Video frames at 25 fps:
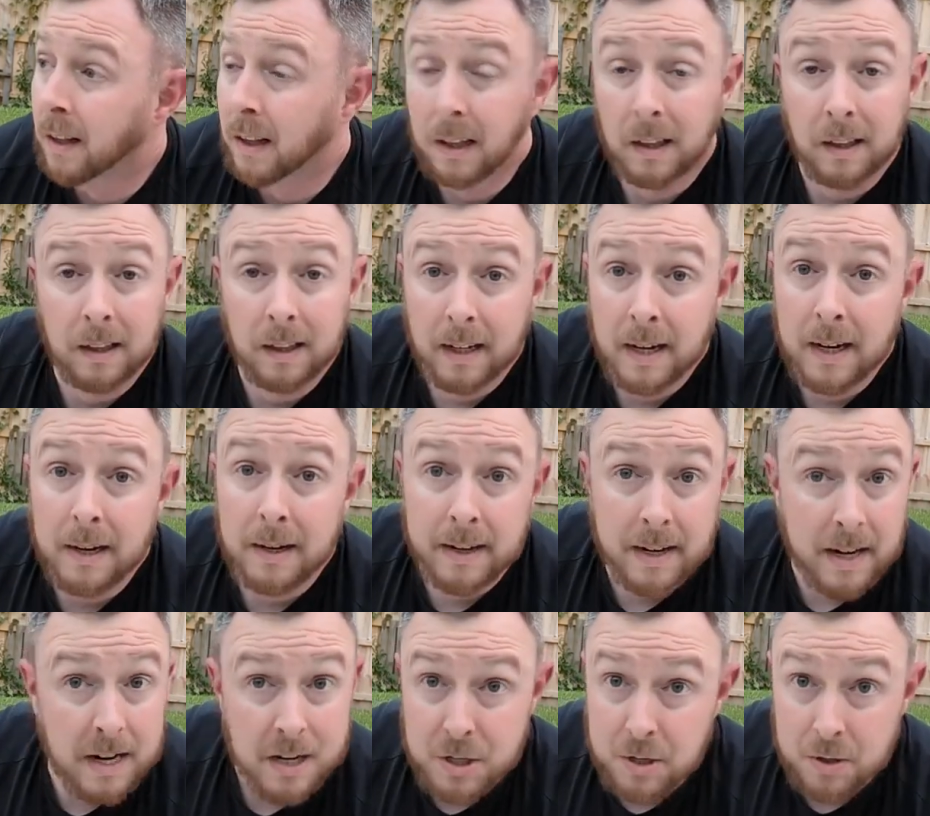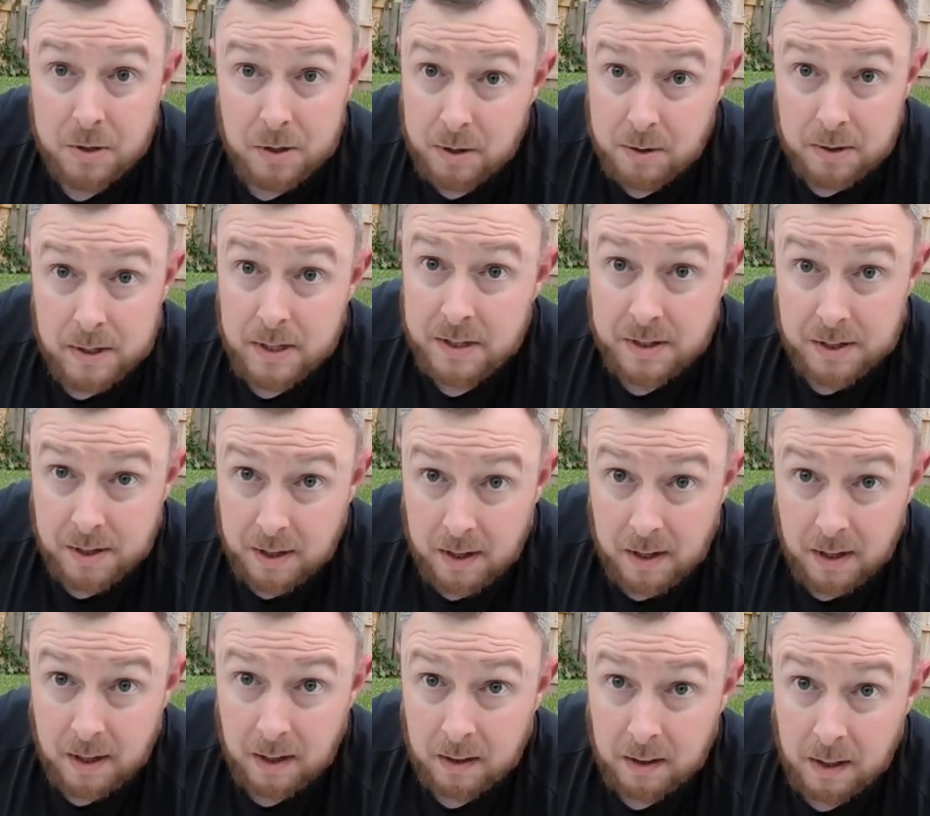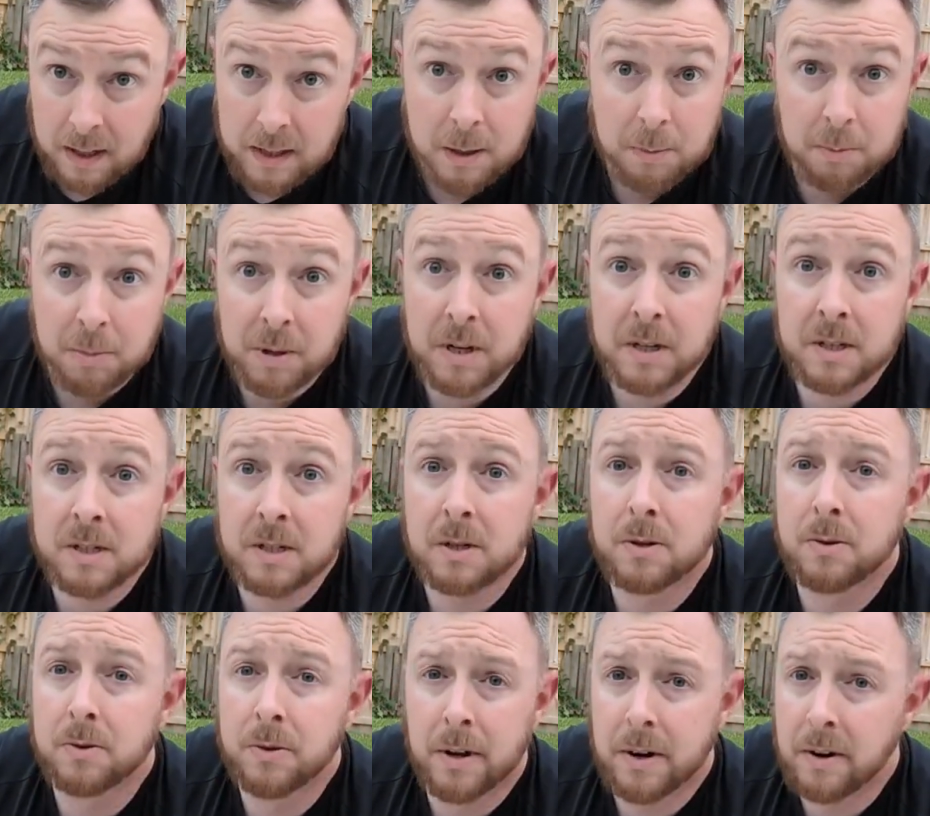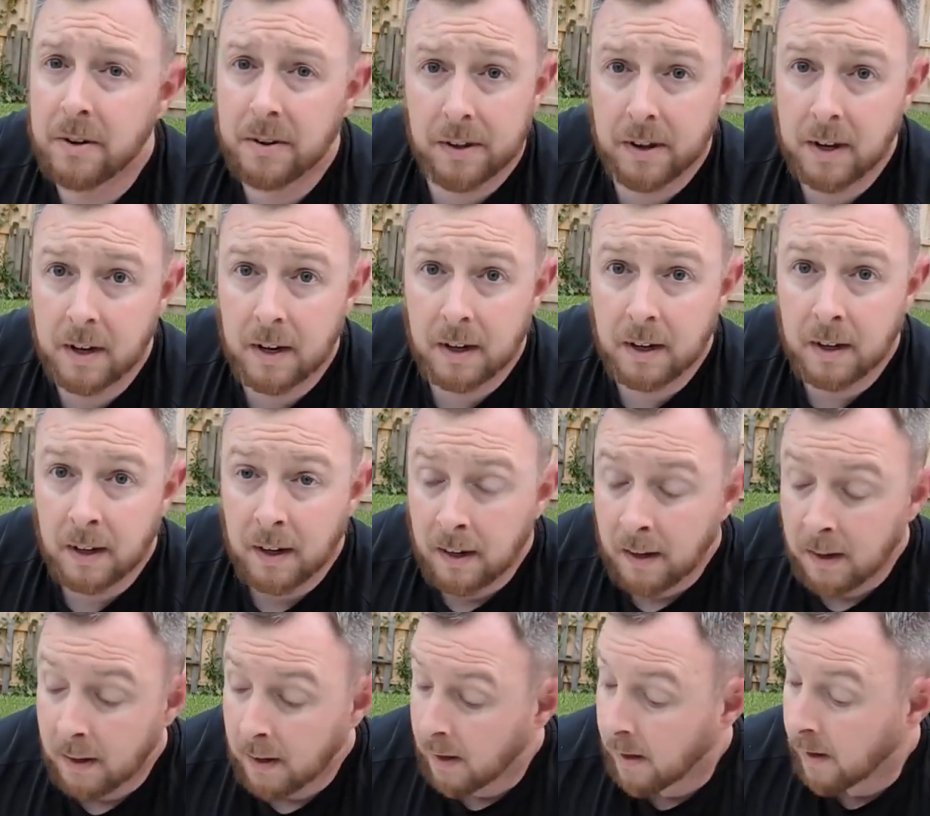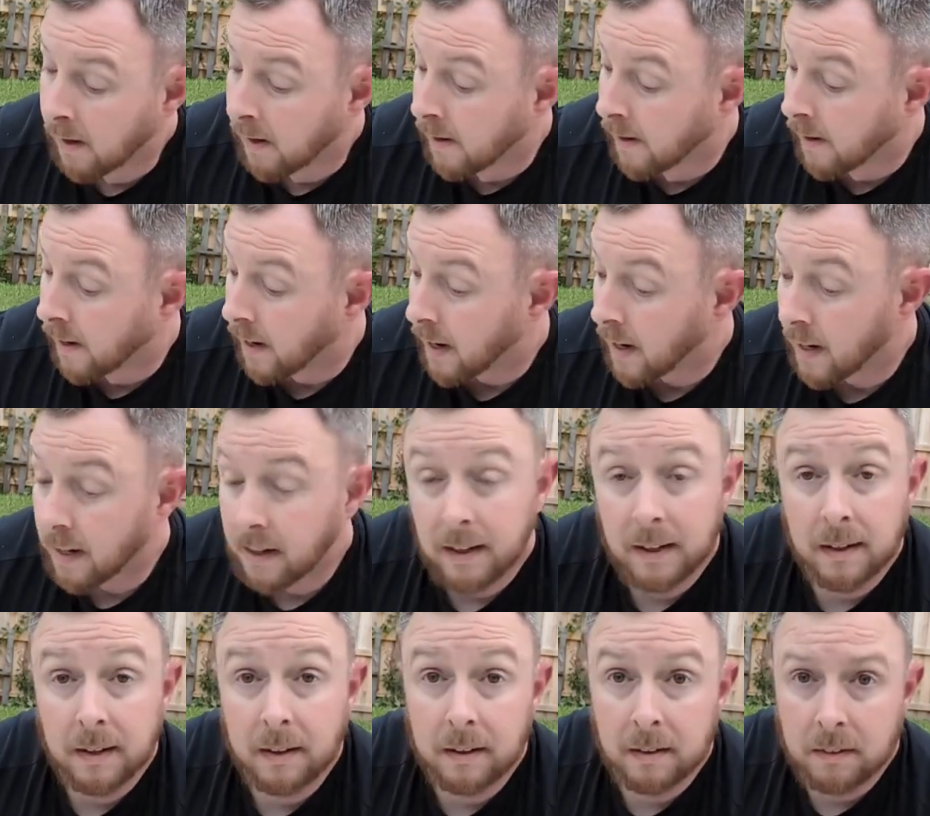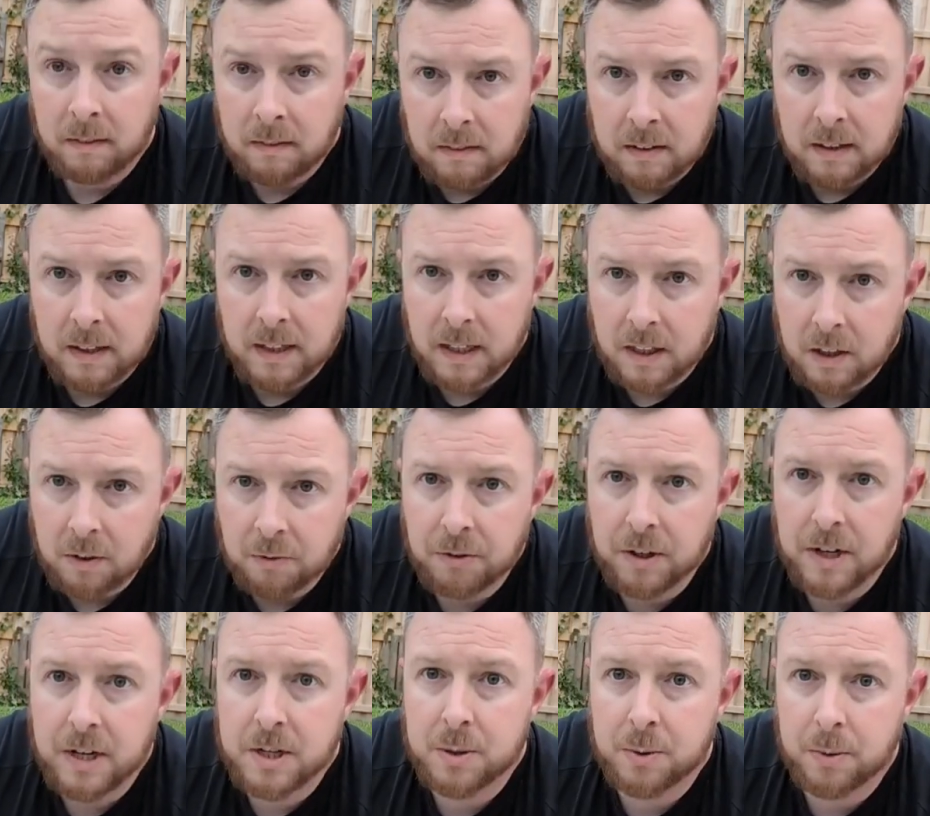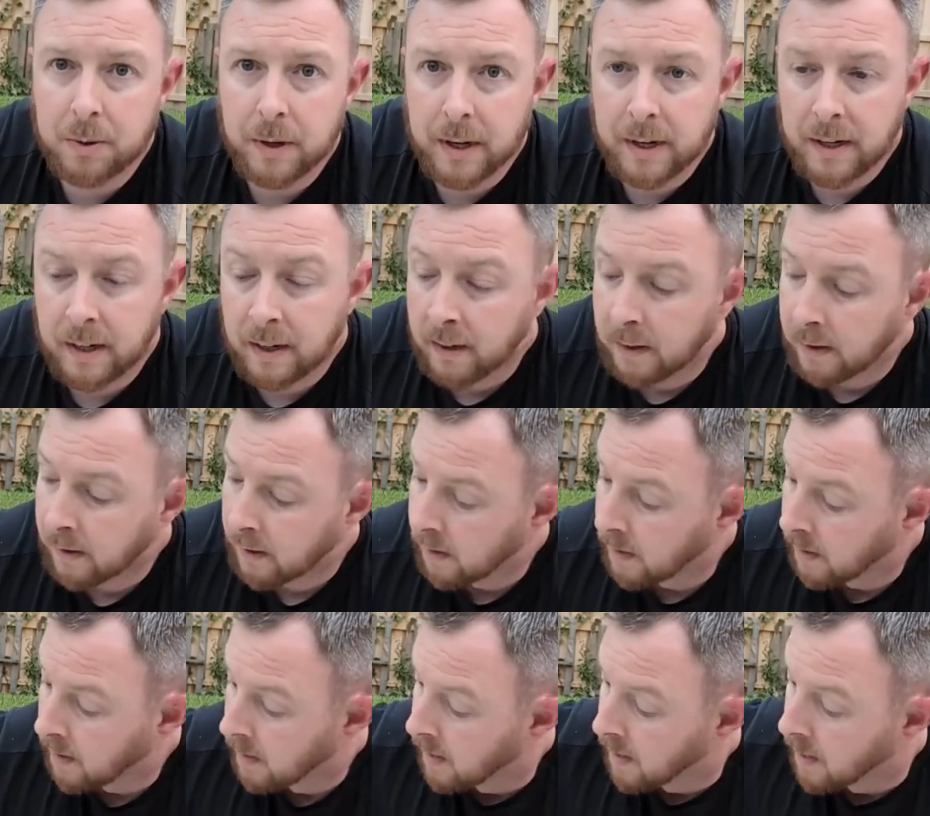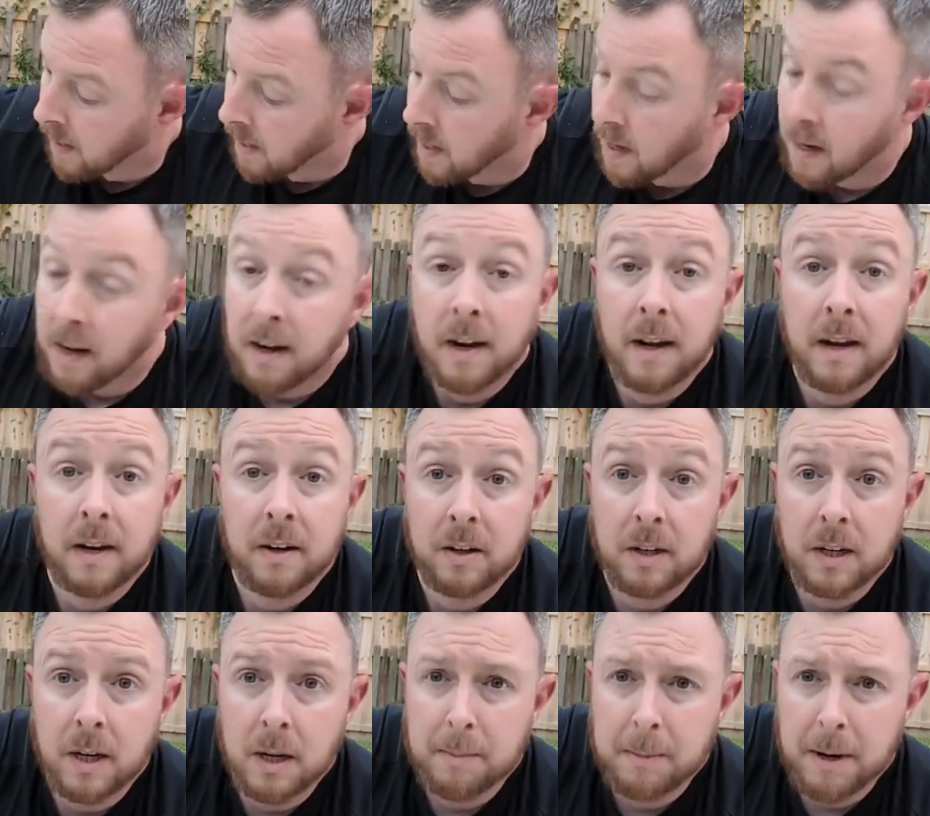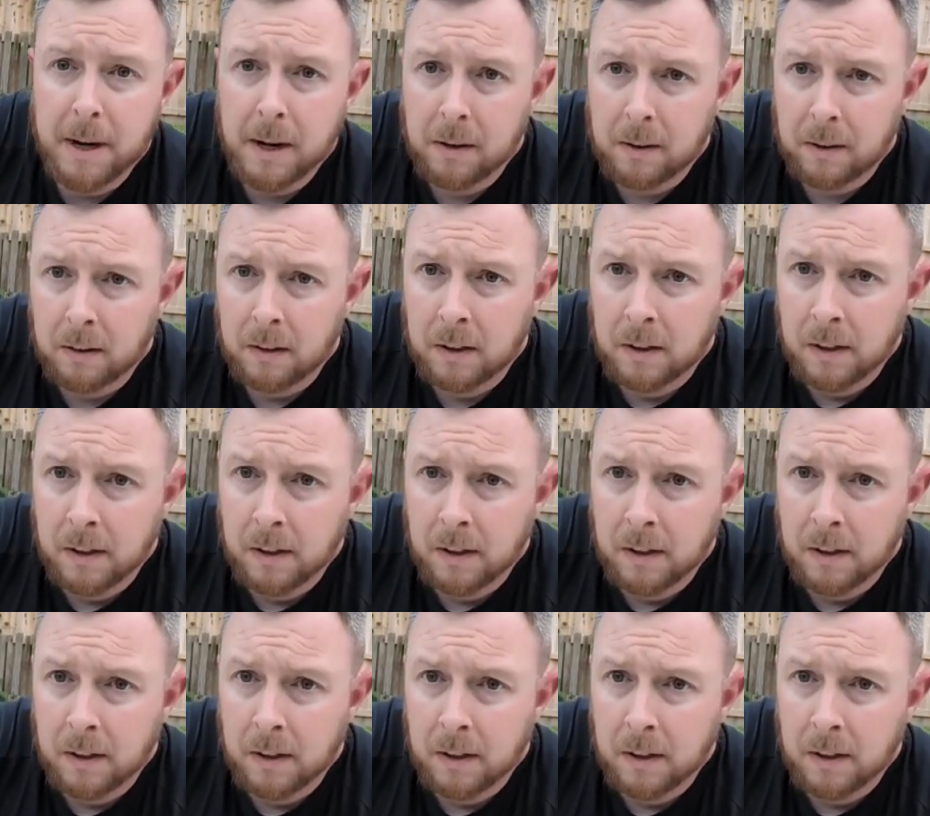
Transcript: let nature do its thing, let the bugs do their thing, and get the flesh away. And you come out